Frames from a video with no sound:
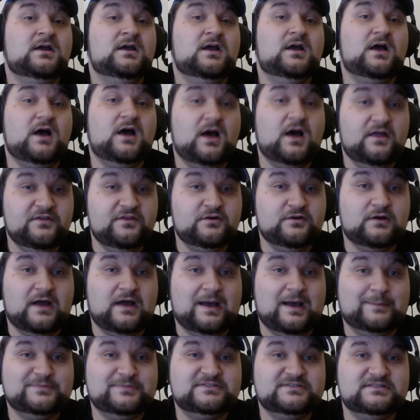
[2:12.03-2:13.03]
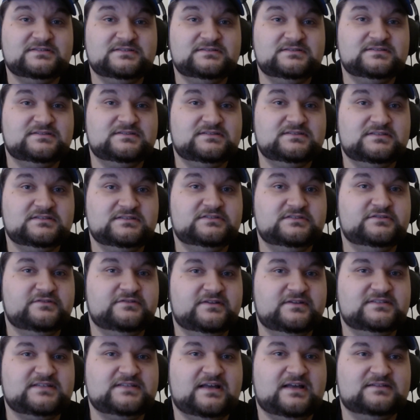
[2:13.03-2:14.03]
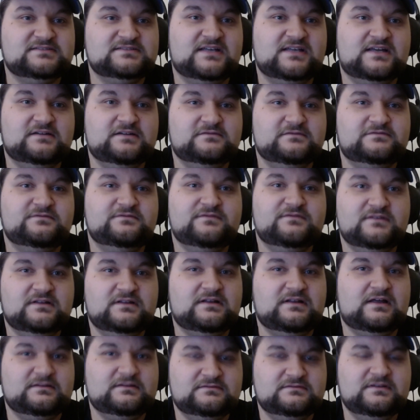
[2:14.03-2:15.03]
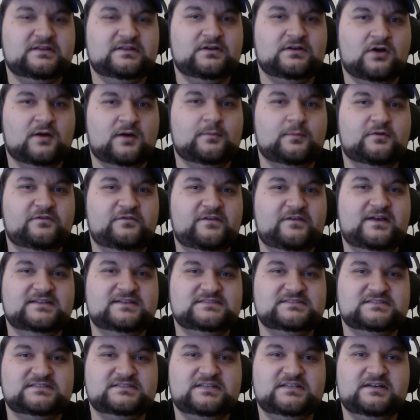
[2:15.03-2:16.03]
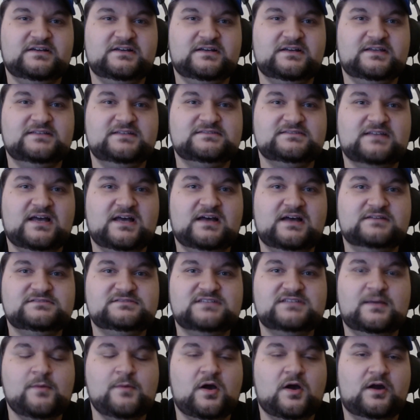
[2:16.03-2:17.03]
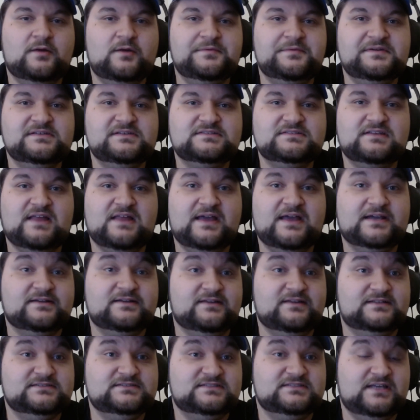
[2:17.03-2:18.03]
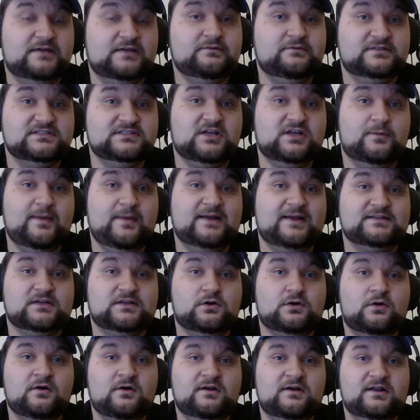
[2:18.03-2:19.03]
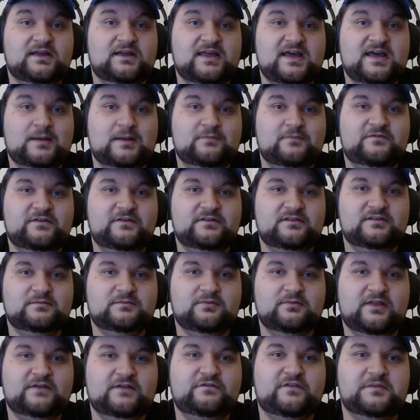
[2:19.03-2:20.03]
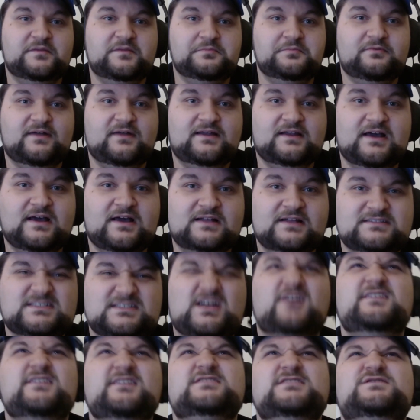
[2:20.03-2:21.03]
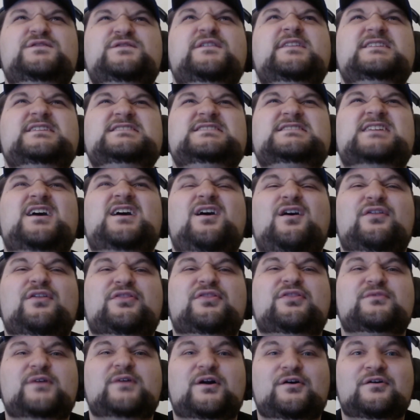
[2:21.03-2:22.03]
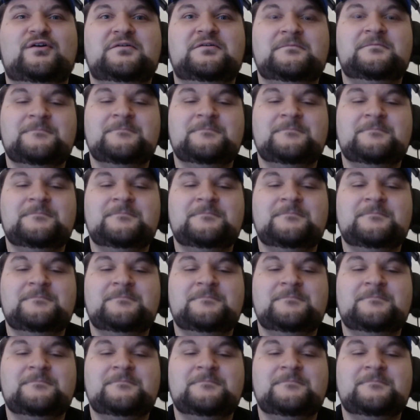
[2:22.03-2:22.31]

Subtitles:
Other options to do this outside of the normal phases here is some armies, like let's go back to Khorne again. I'm feeling blood for the blood god, skulls for the skull throne.